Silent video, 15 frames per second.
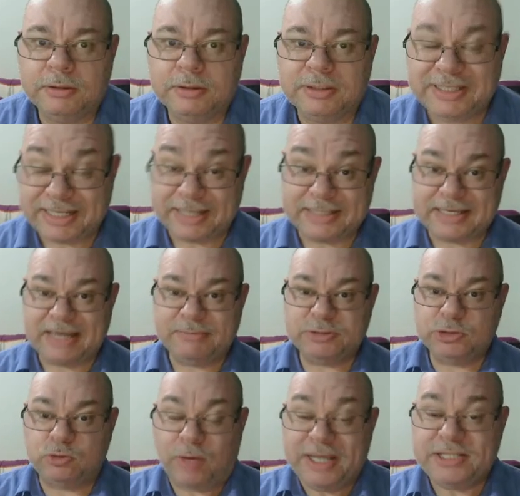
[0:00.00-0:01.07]
G'day
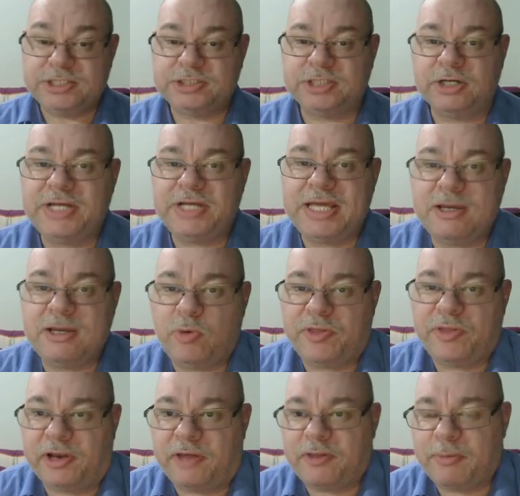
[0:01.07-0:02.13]
gamers, Ranger Tony here with
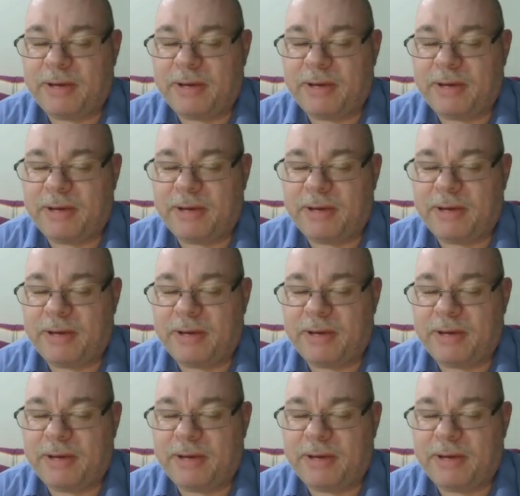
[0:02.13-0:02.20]
another